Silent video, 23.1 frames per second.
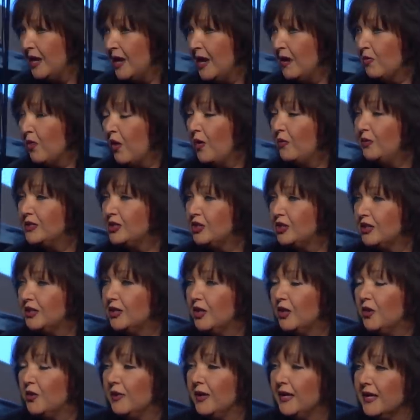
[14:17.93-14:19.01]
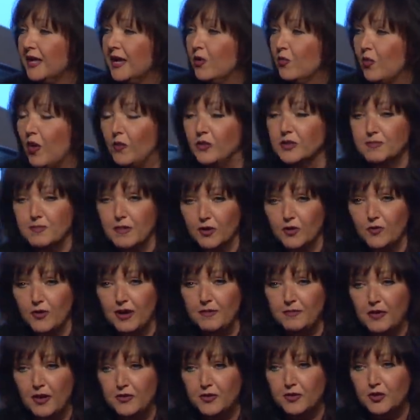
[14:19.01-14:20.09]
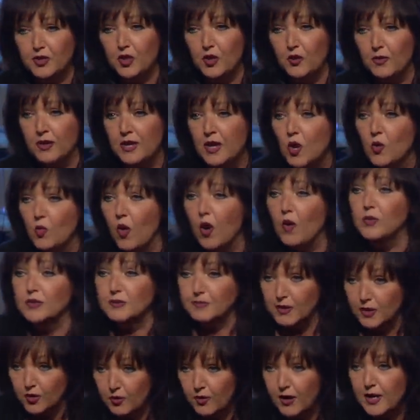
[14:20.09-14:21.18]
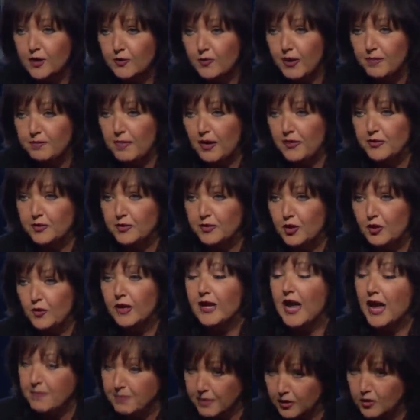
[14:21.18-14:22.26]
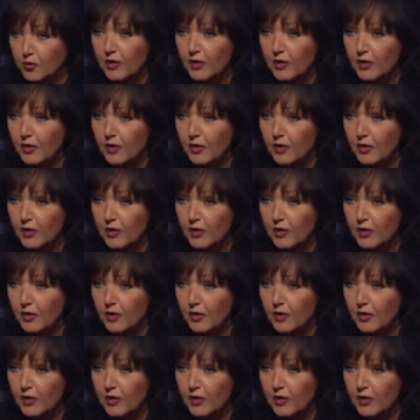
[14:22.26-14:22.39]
What was she doing? What was my grandmother doing? What was my great-grandmother doing? And my